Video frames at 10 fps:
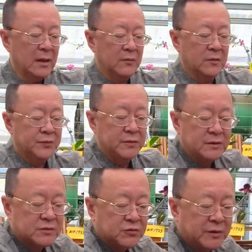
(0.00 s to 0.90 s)
I'm gonna put
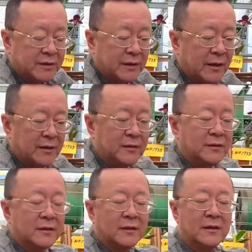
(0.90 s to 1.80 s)
these three together
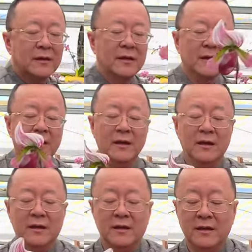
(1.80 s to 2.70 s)

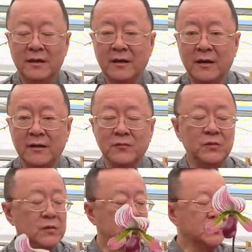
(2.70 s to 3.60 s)
and we
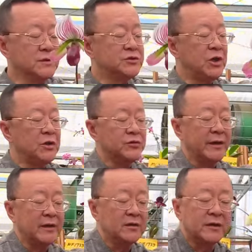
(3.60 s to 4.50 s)
were gonna
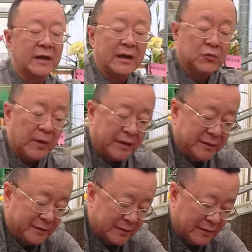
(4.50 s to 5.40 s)
generate, you can handwrite
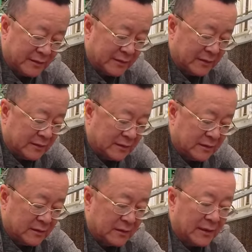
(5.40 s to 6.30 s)
it,
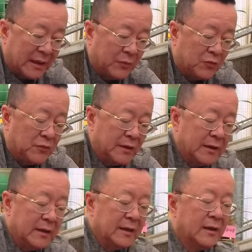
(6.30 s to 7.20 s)
a label.
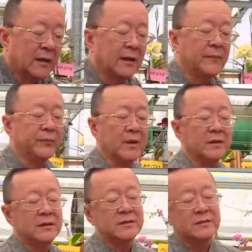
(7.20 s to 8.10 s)
This